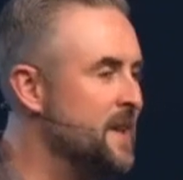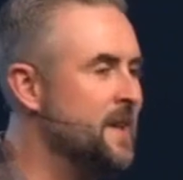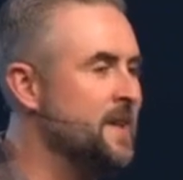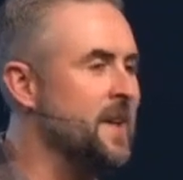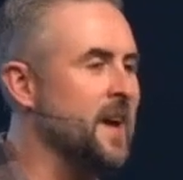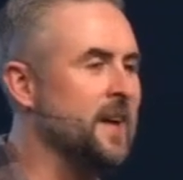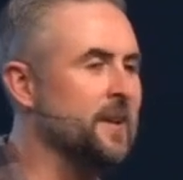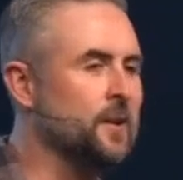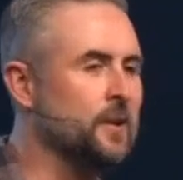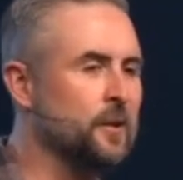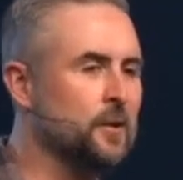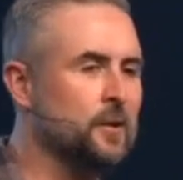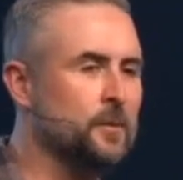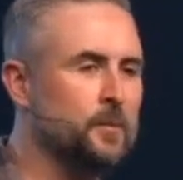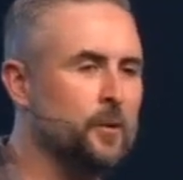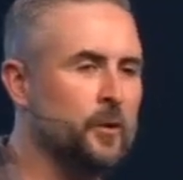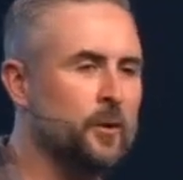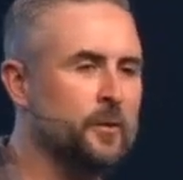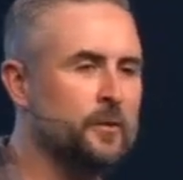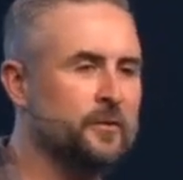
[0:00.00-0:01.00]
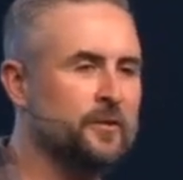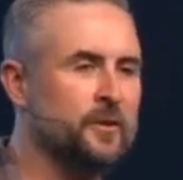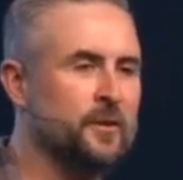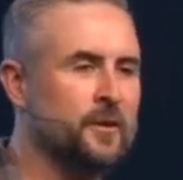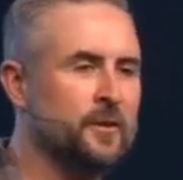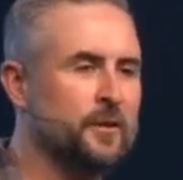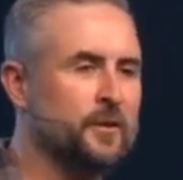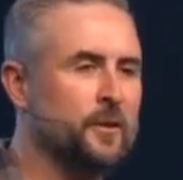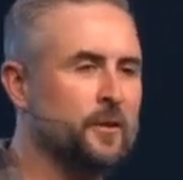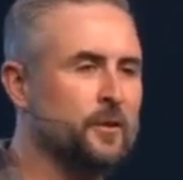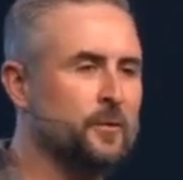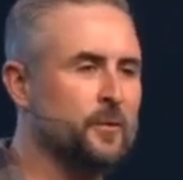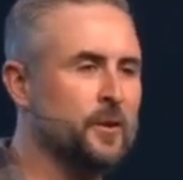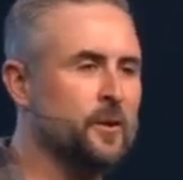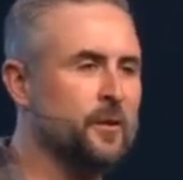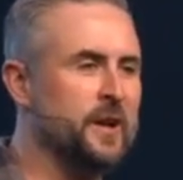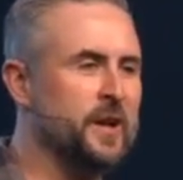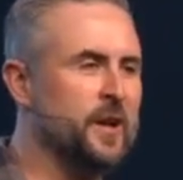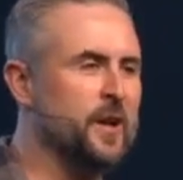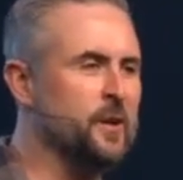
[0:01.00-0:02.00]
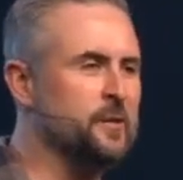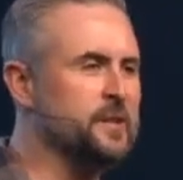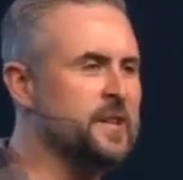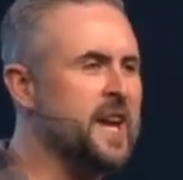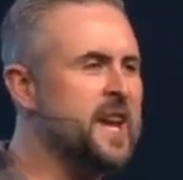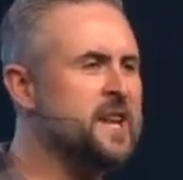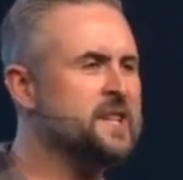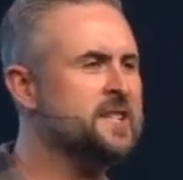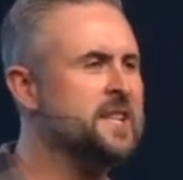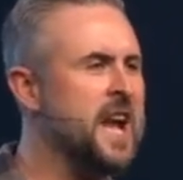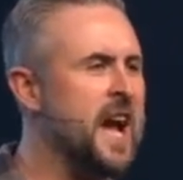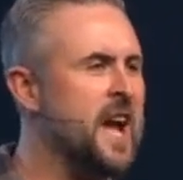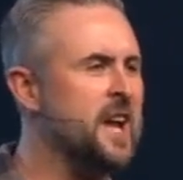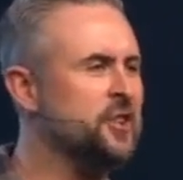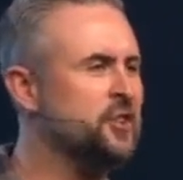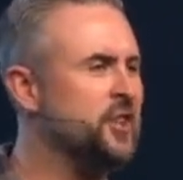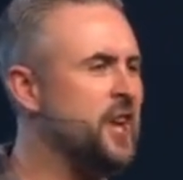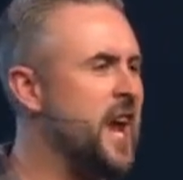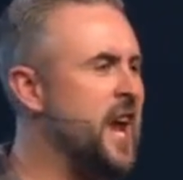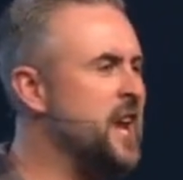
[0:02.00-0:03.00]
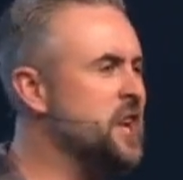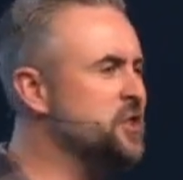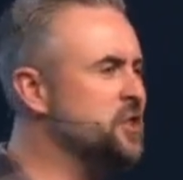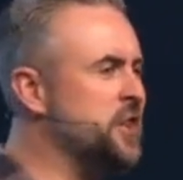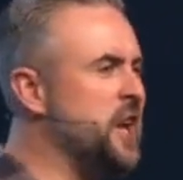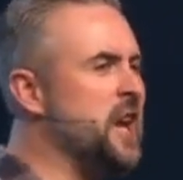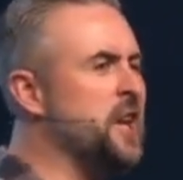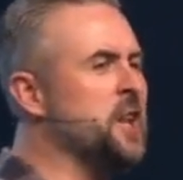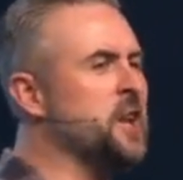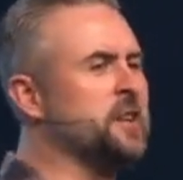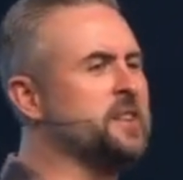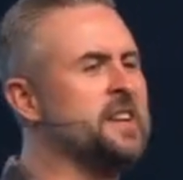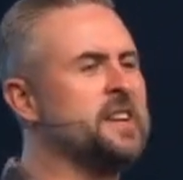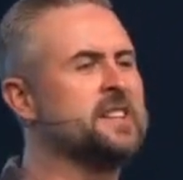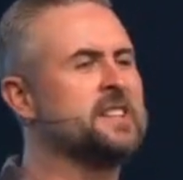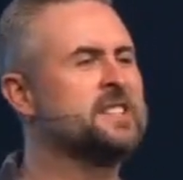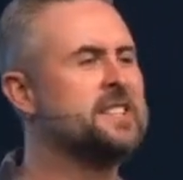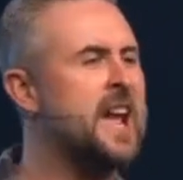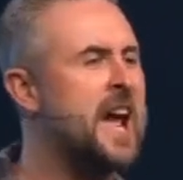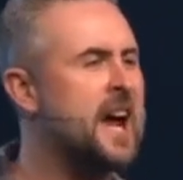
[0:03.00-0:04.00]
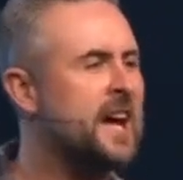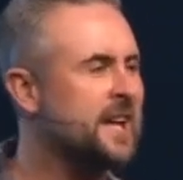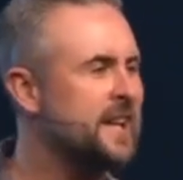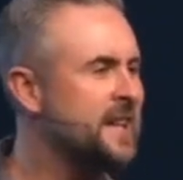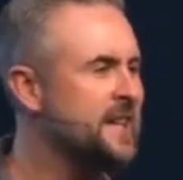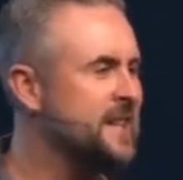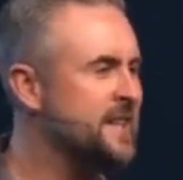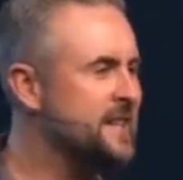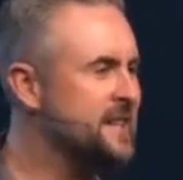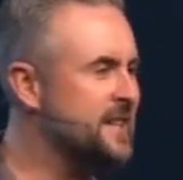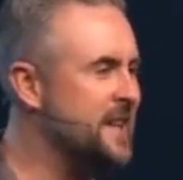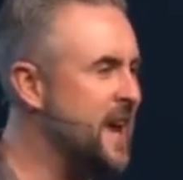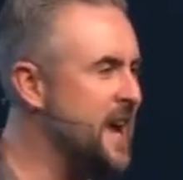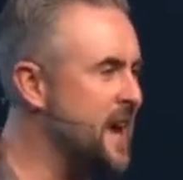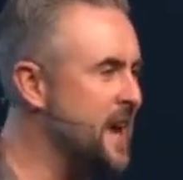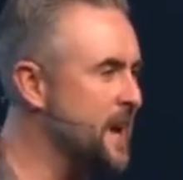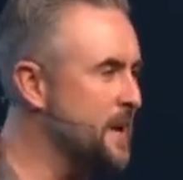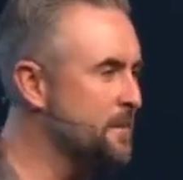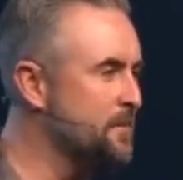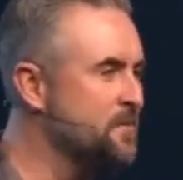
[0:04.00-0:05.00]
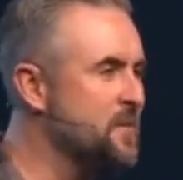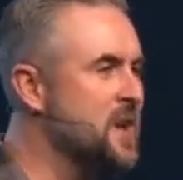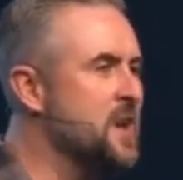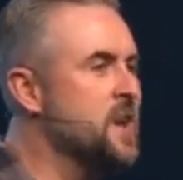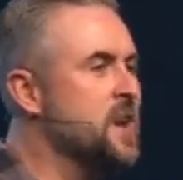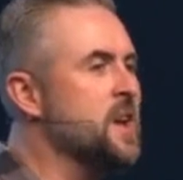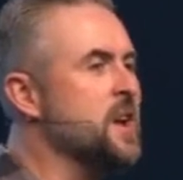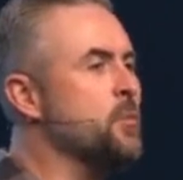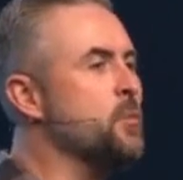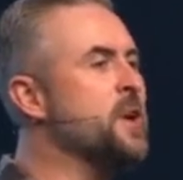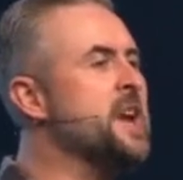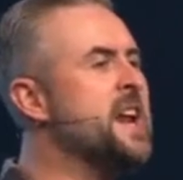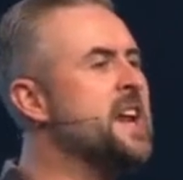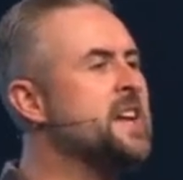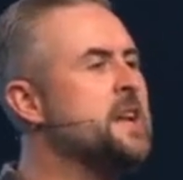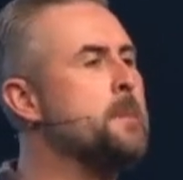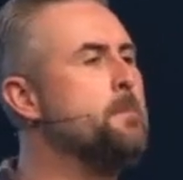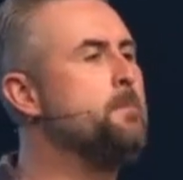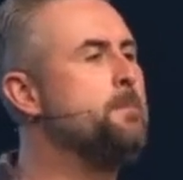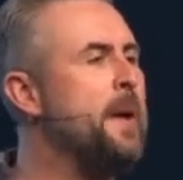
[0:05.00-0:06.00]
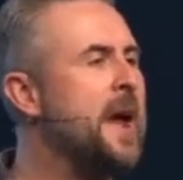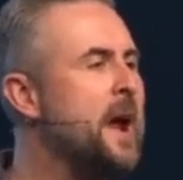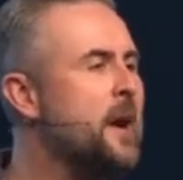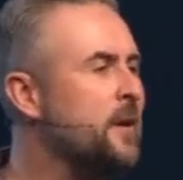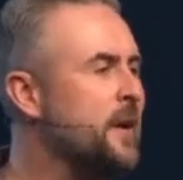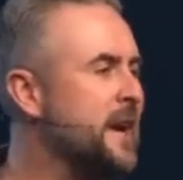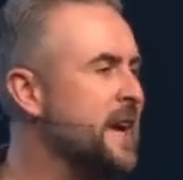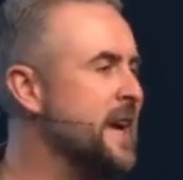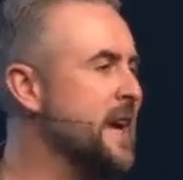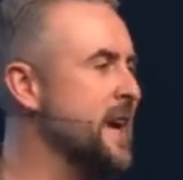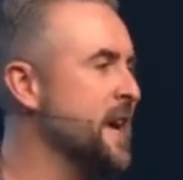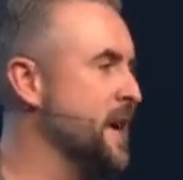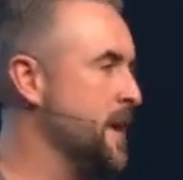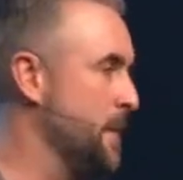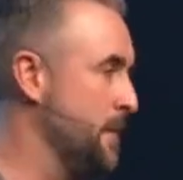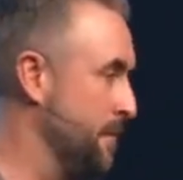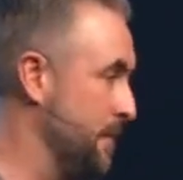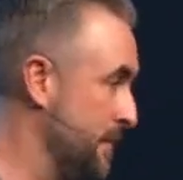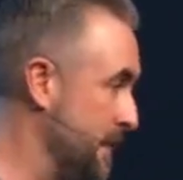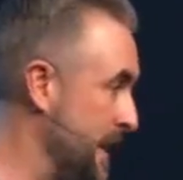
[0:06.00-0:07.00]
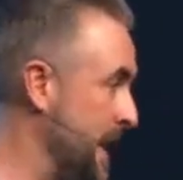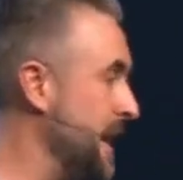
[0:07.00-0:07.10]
And the little boy who was in the third row, he goes, he's not changed. He looks exactly the same. We need to bury him.